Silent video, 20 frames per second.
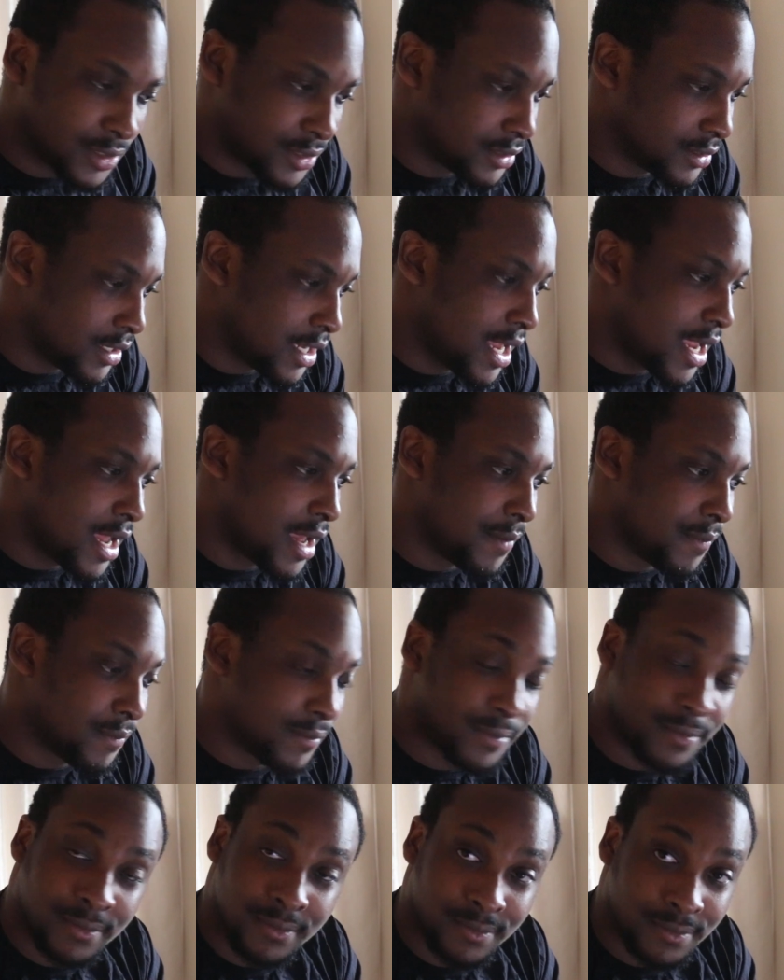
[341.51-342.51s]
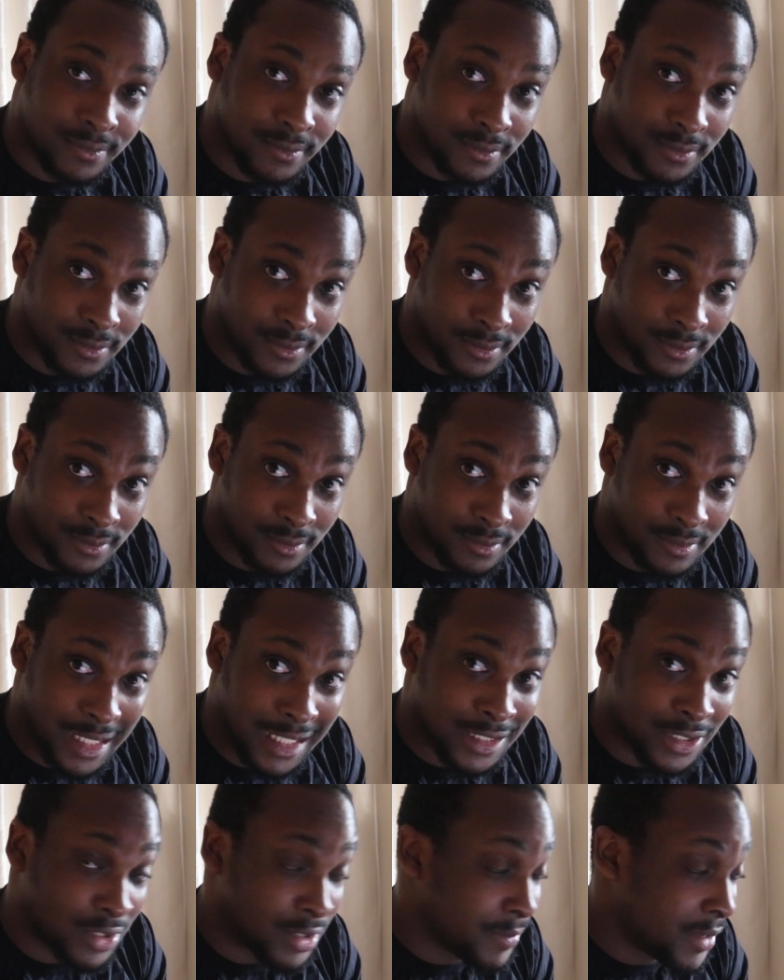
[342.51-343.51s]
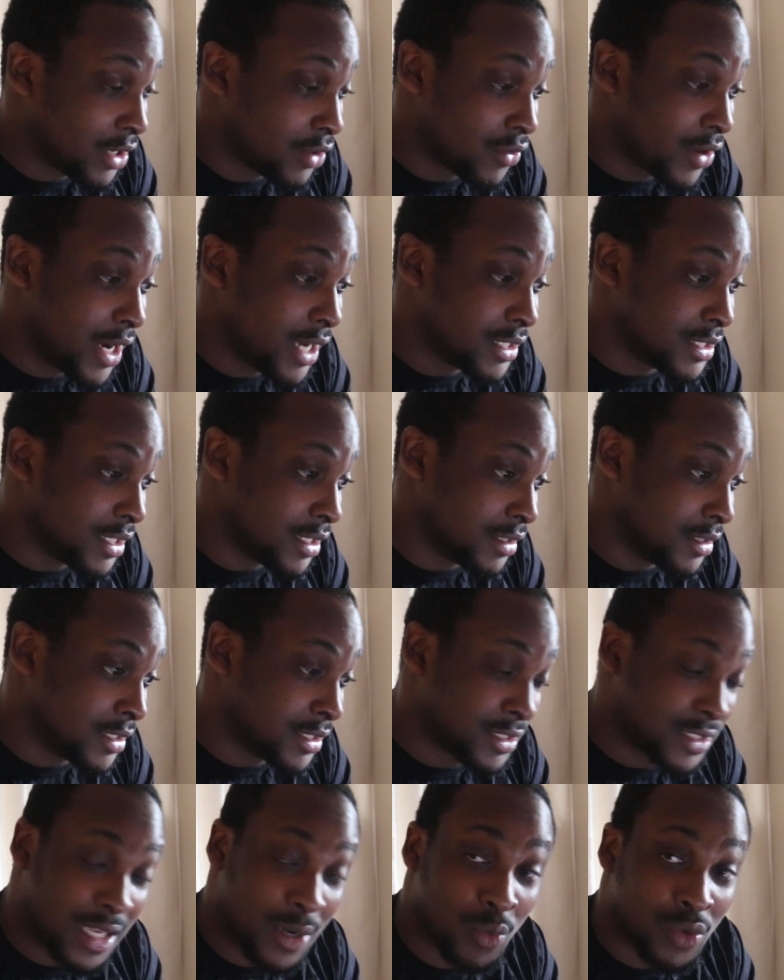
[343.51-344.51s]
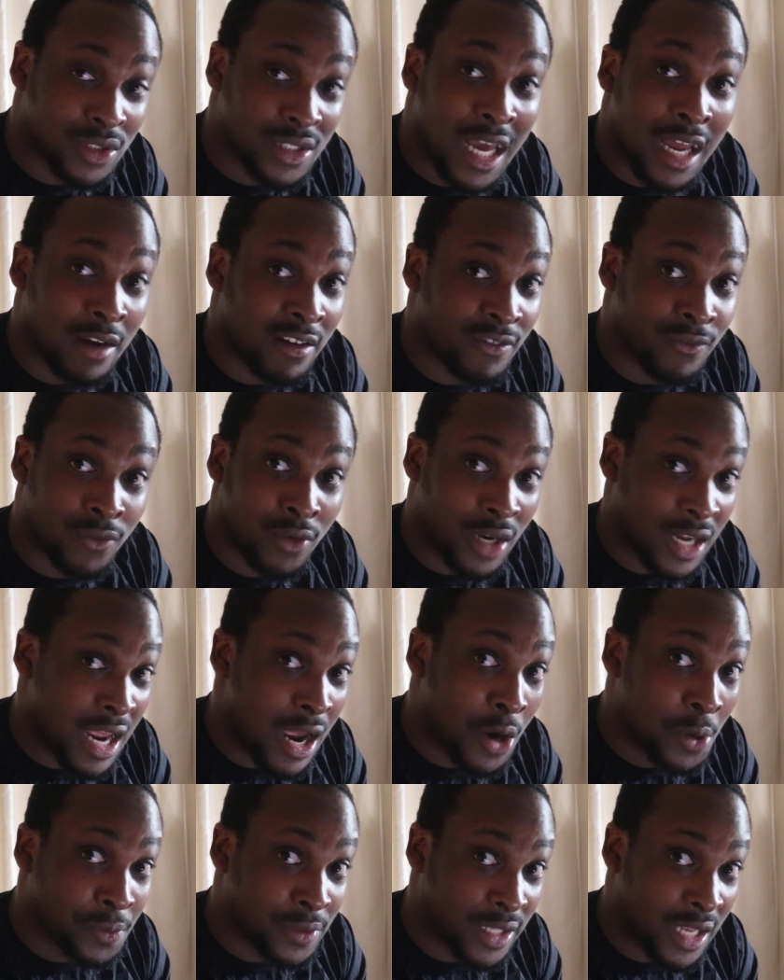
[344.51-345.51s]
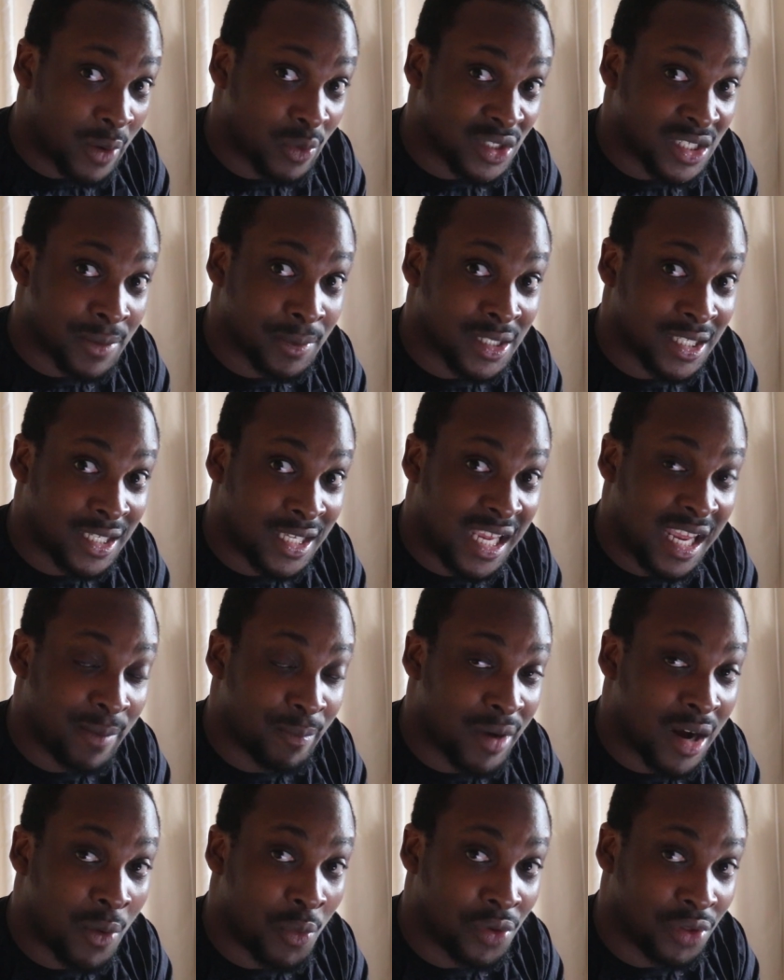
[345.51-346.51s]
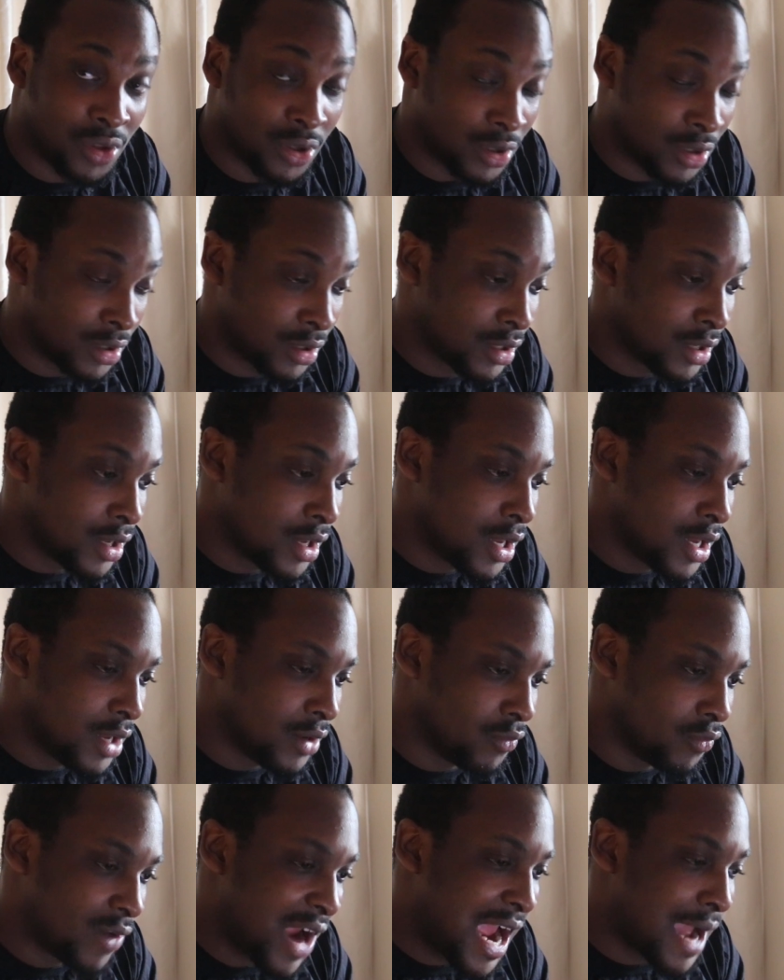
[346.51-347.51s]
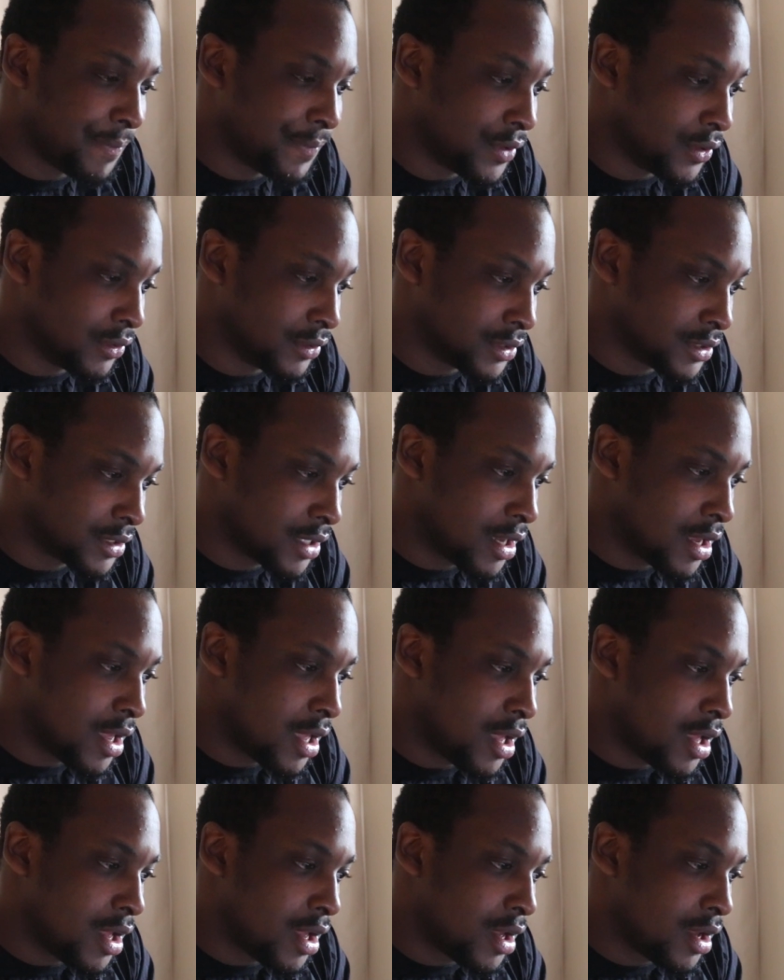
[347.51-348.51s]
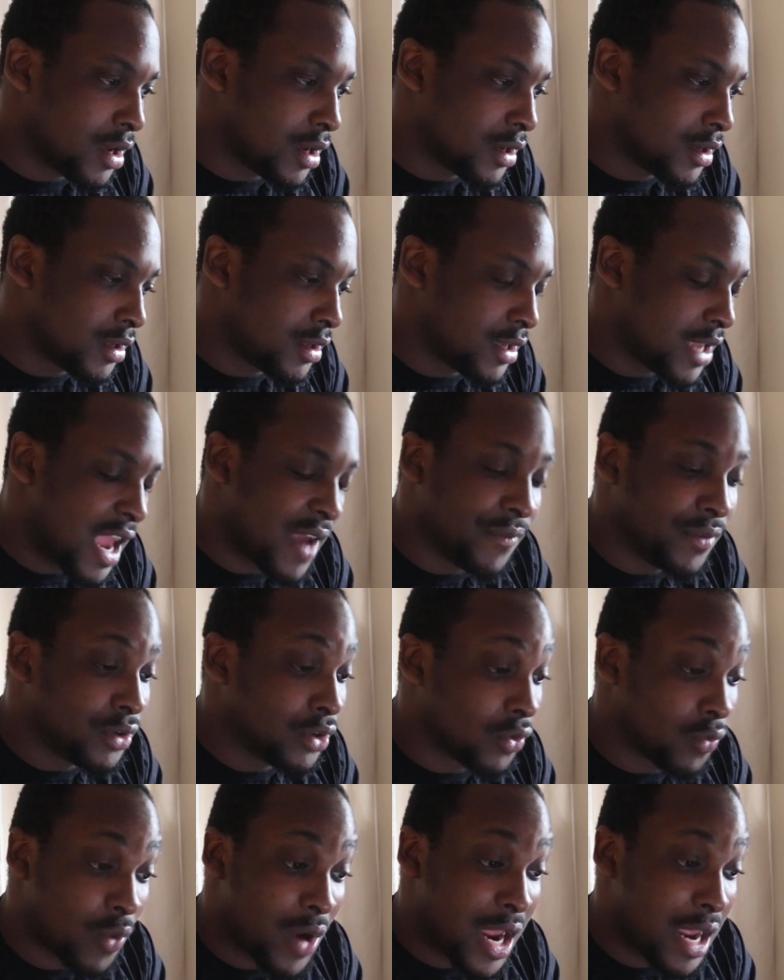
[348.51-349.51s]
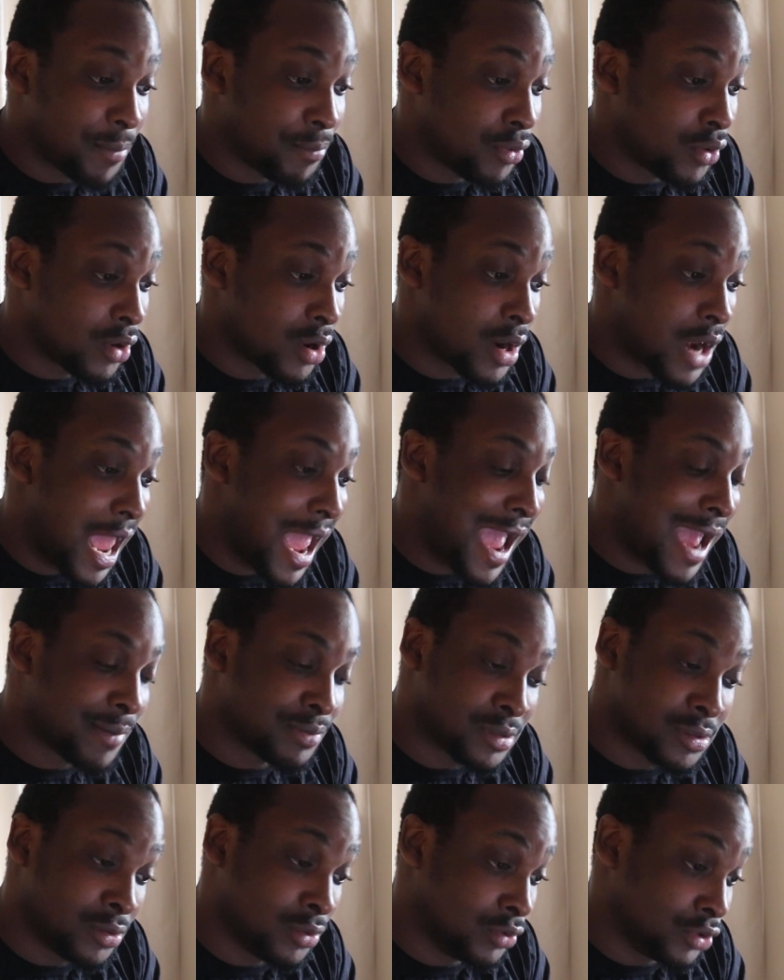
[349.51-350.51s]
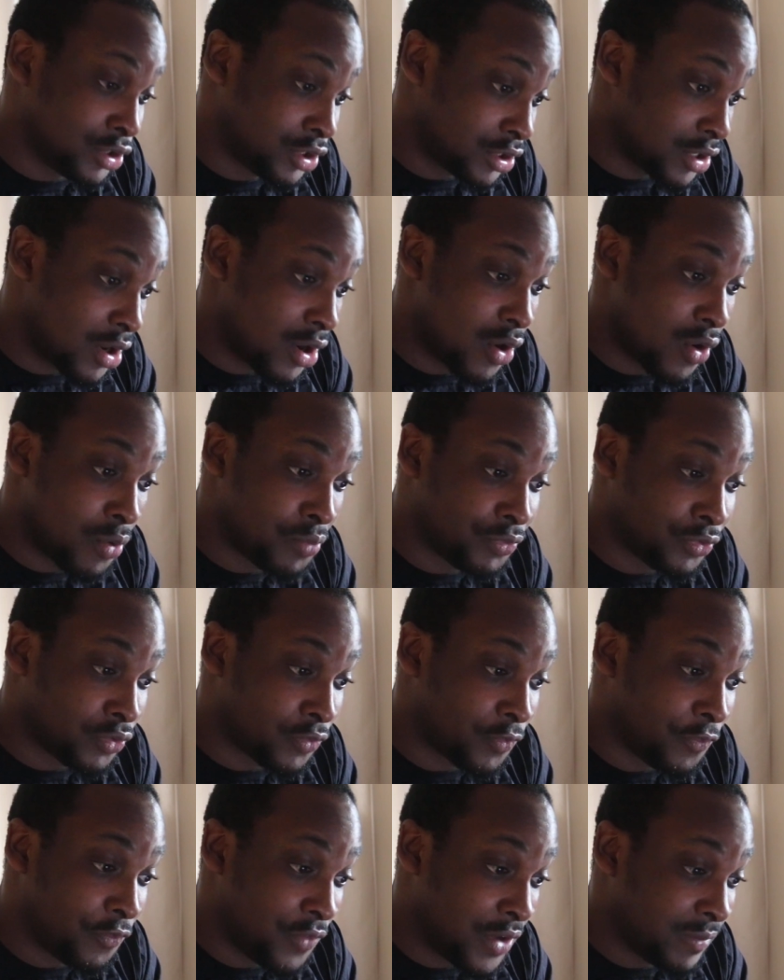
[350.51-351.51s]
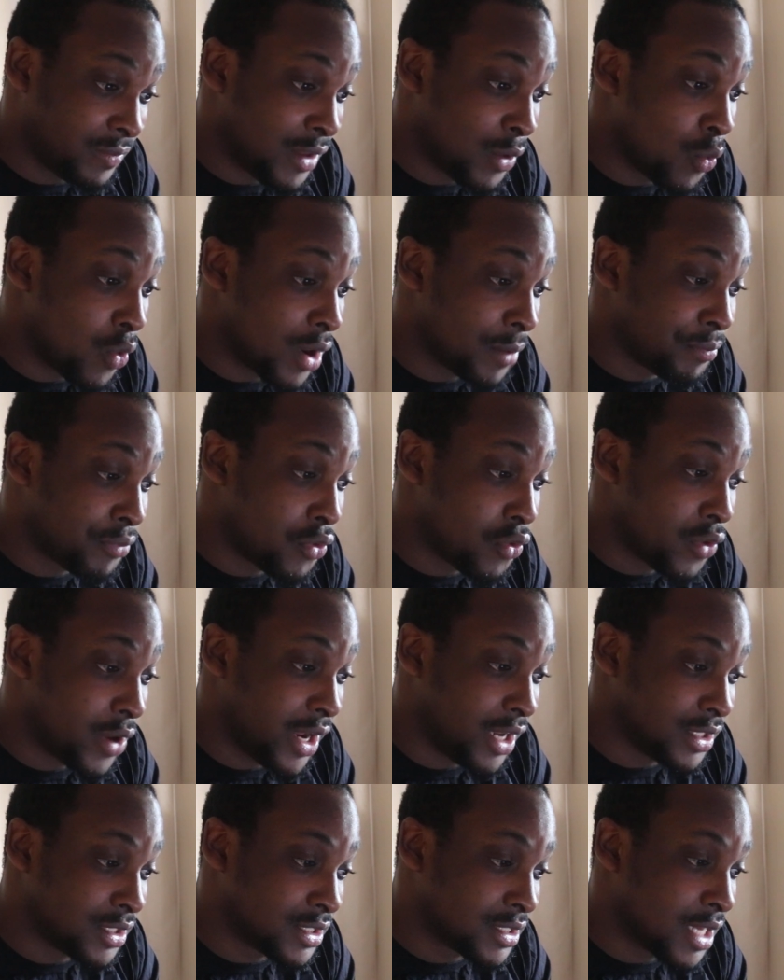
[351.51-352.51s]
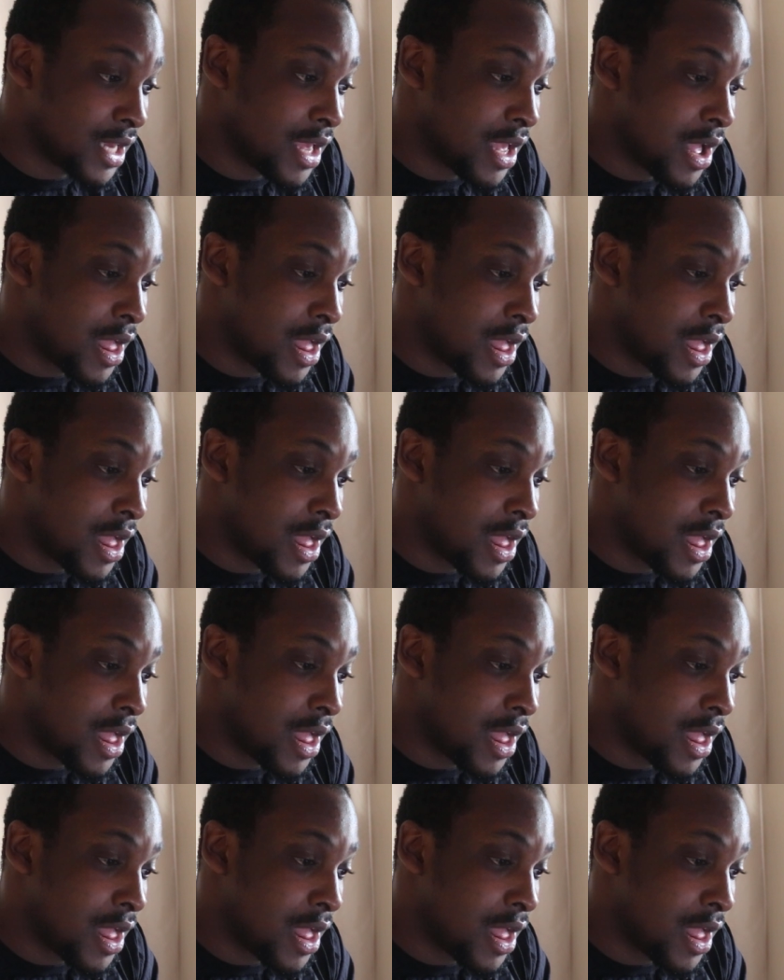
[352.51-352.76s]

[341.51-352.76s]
so yeah, that's going to be crazy. This team was not even fully healthy and was able to keep up with the Raptors. Kevin Durant put on an absolute show. 51 points,